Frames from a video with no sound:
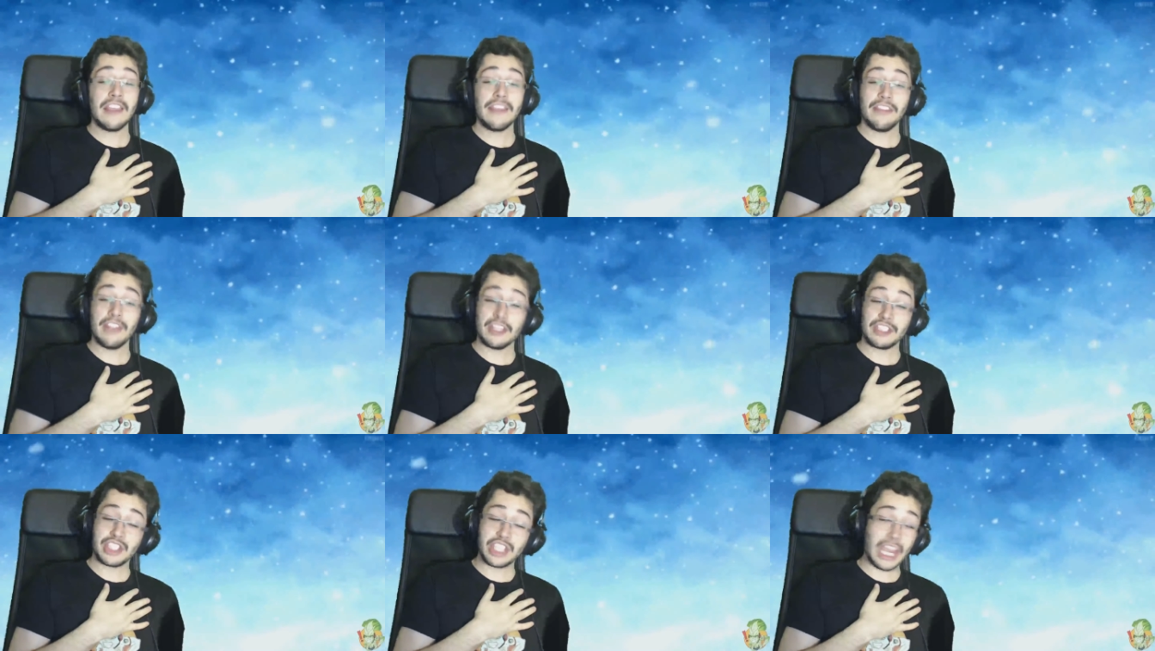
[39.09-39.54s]

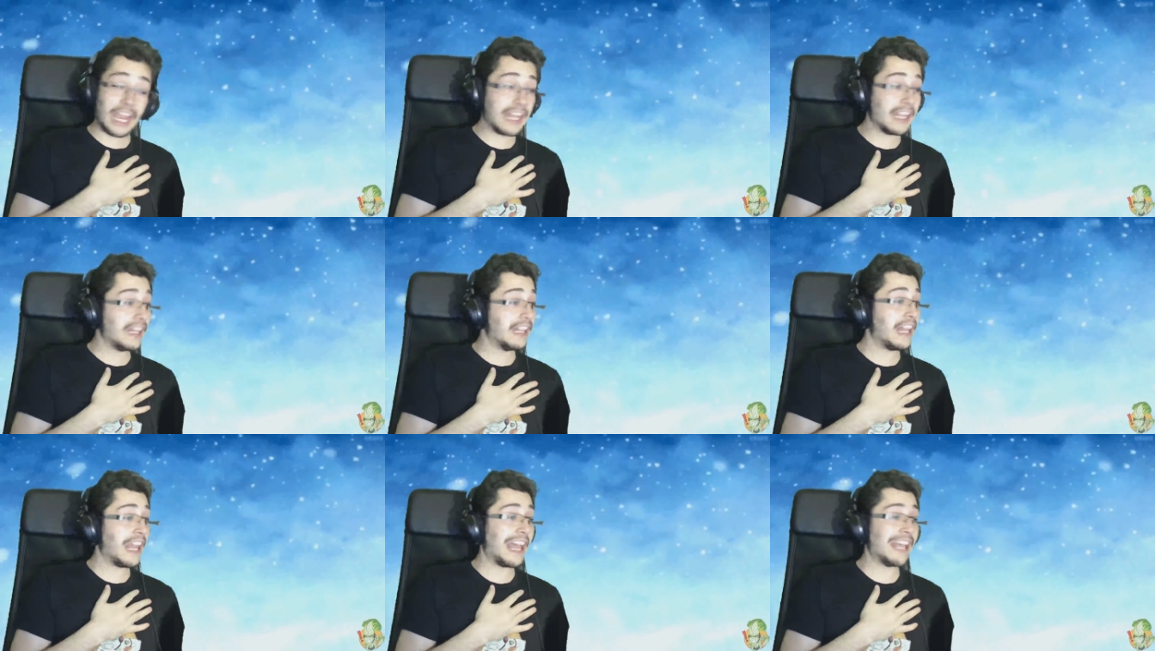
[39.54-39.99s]
The
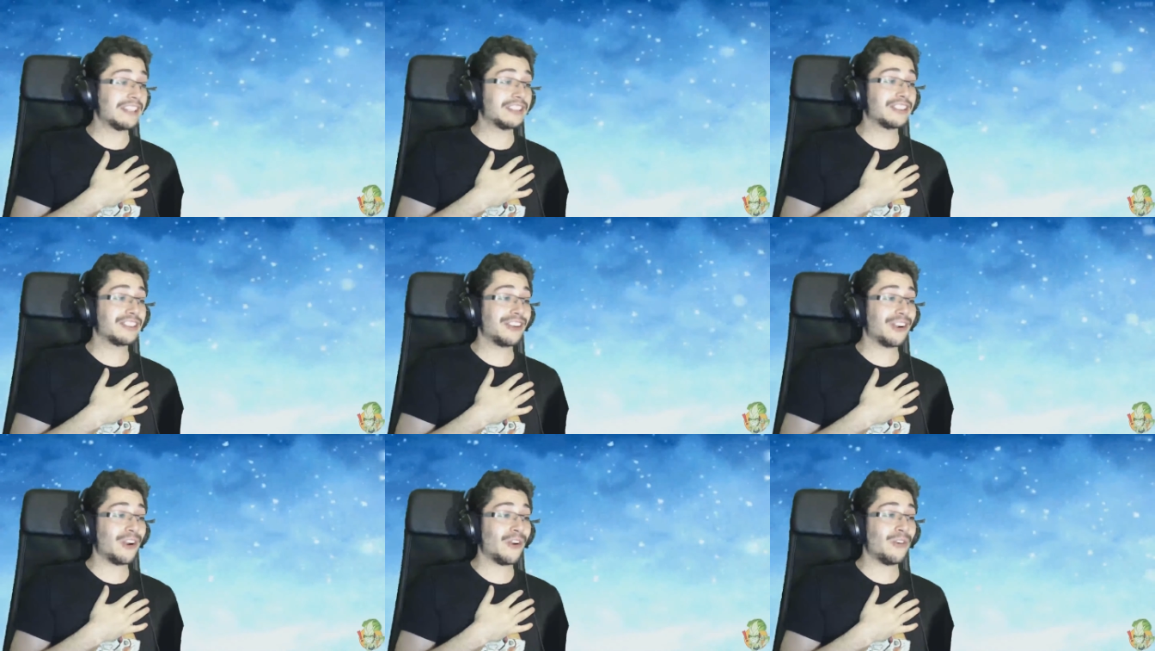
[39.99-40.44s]
channel
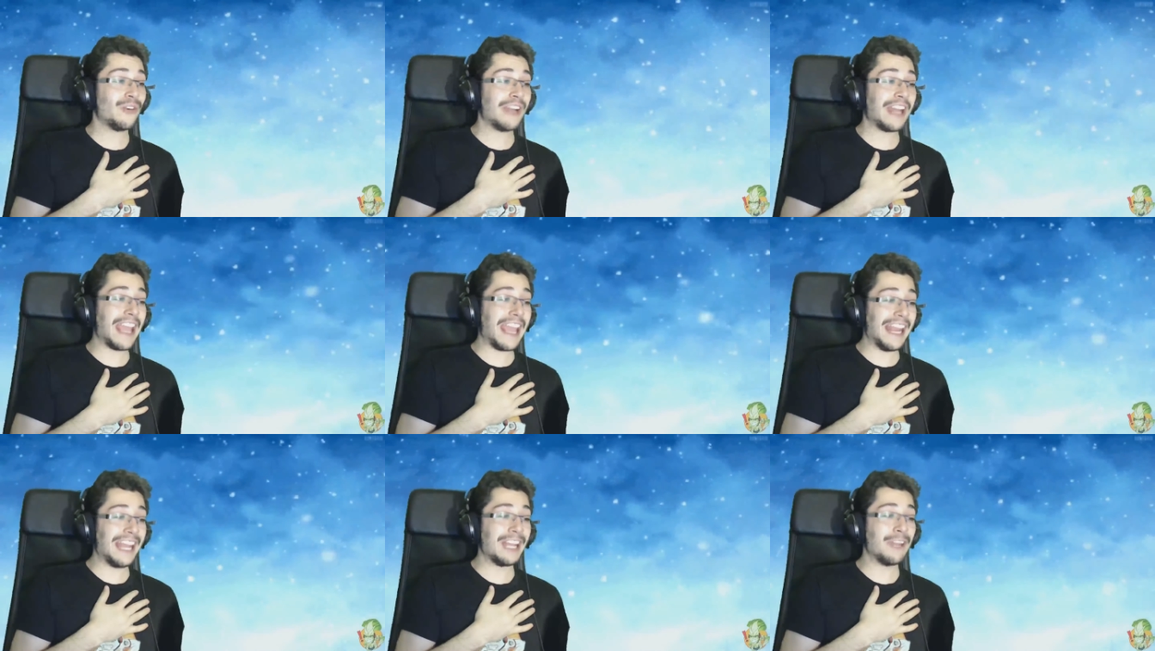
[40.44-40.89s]
has grown
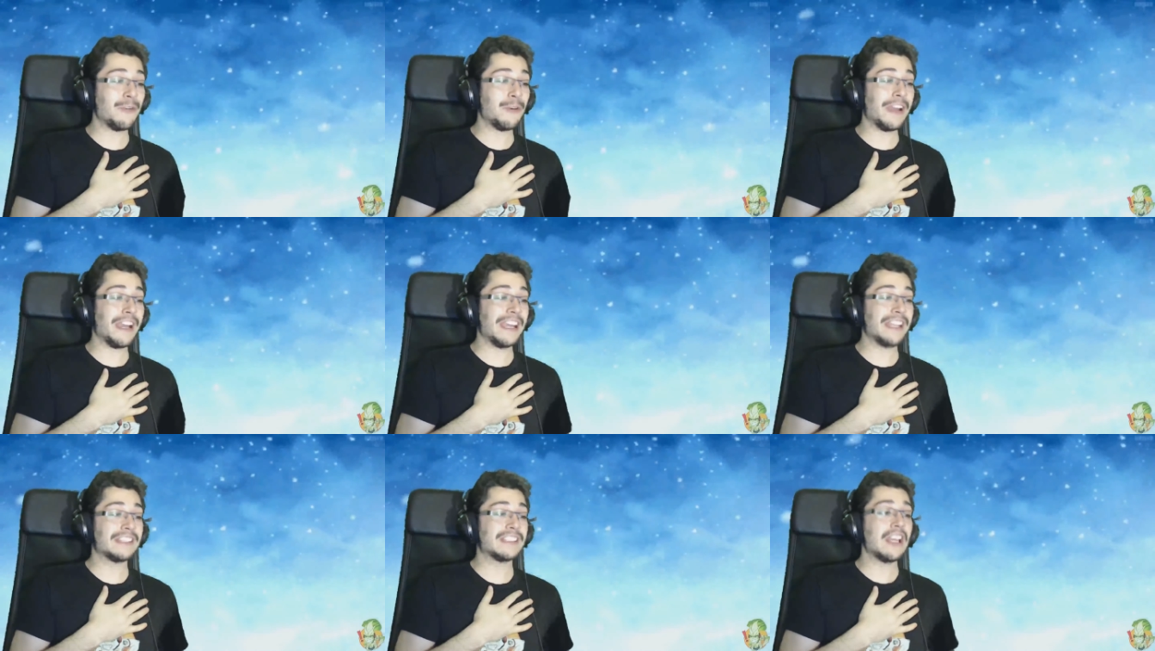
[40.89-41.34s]

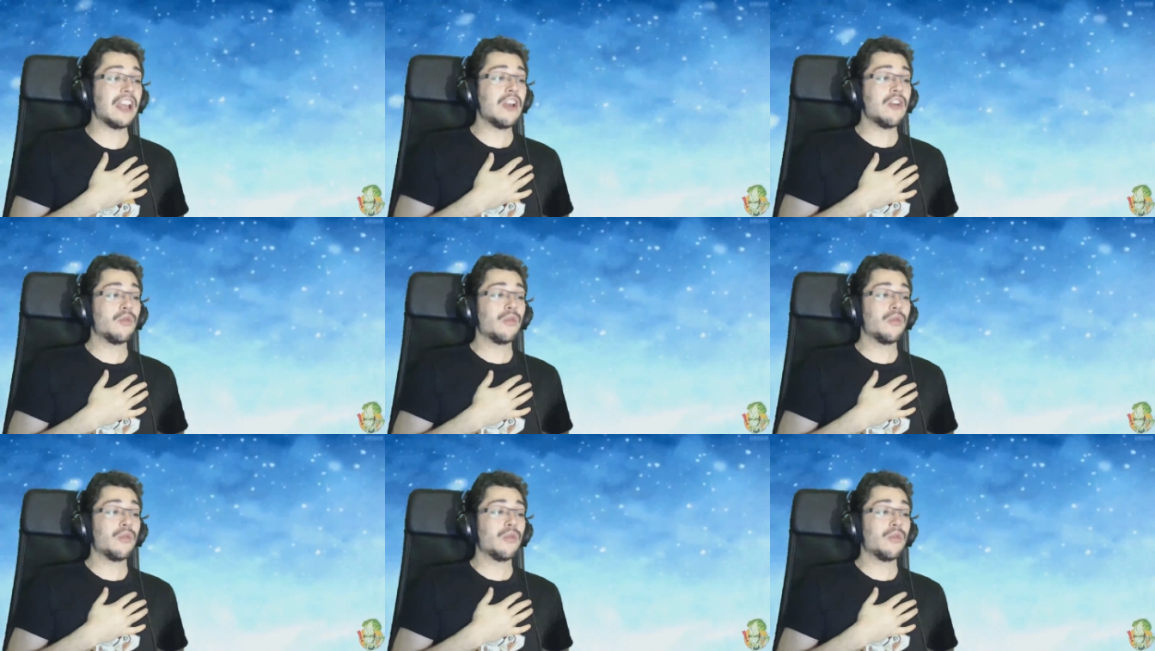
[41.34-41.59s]
anyways.